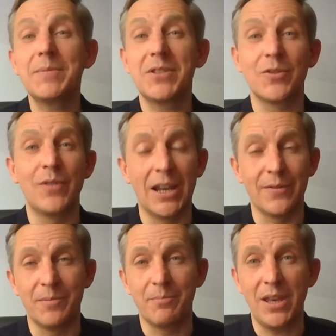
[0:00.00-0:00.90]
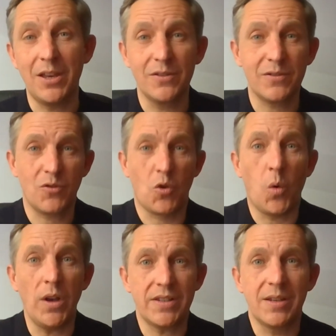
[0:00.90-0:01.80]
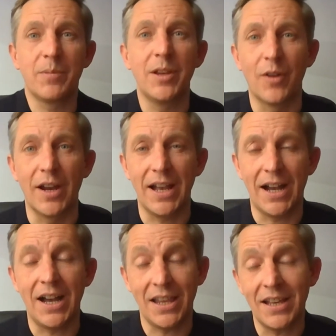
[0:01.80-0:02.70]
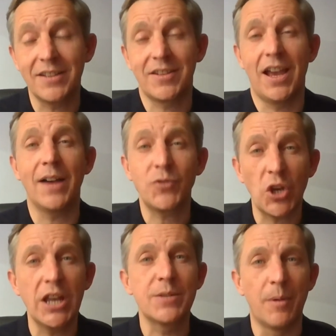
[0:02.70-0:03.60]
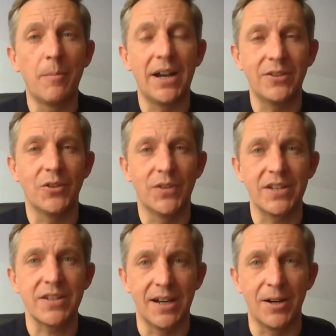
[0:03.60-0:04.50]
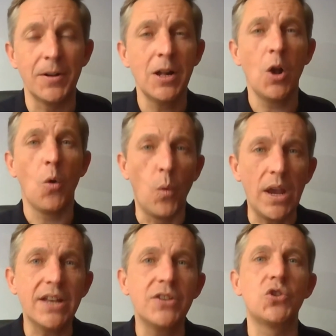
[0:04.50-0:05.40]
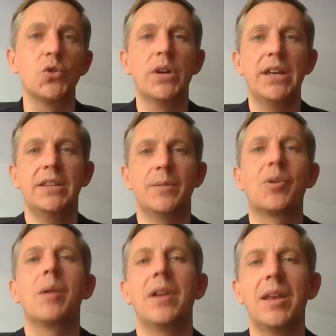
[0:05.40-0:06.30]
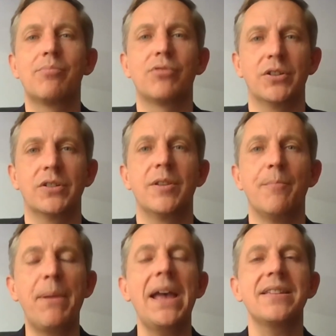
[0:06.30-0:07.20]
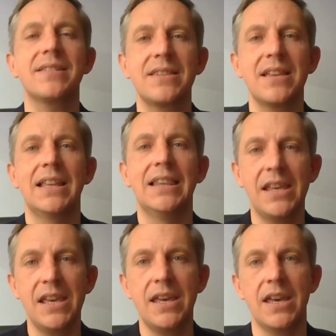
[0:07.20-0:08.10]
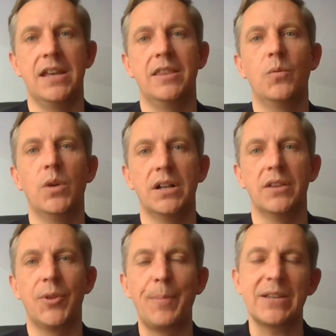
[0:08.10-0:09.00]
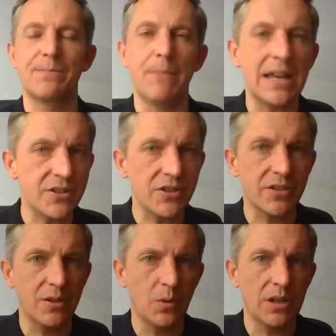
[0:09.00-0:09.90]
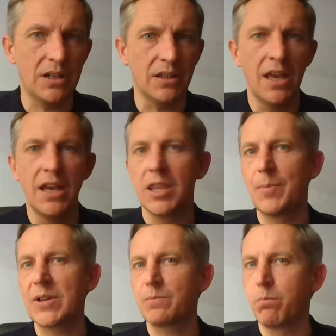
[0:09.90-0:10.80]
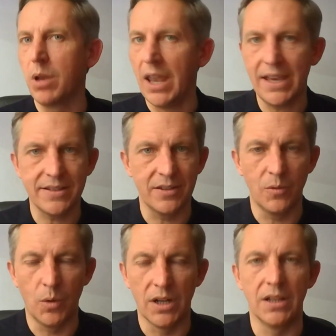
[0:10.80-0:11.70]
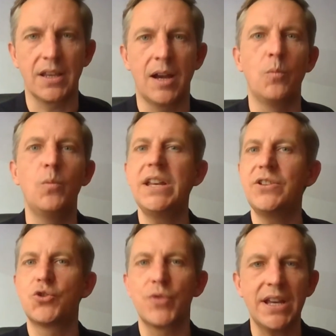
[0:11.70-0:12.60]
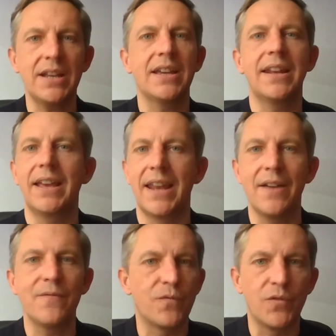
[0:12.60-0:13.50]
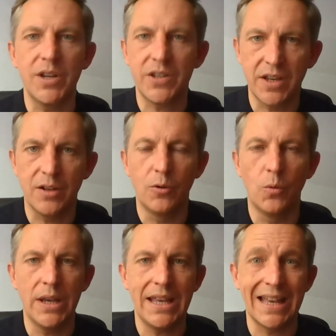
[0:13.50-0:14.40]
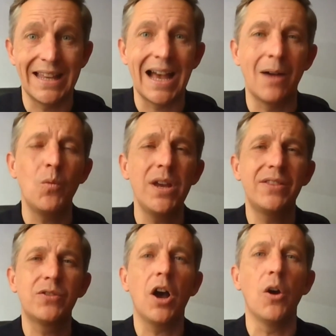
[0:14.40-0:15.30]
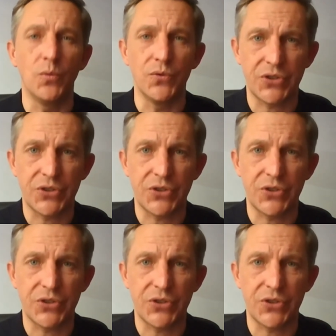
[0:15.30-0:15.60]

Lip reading: is irrelevant because quite simply, Greg, like I say, I've changed my mind on this now. We enjoy the Premier League product, the best league in the world, the best managers in the world, the best players in the world, and we drink it in every single weekend. And we don't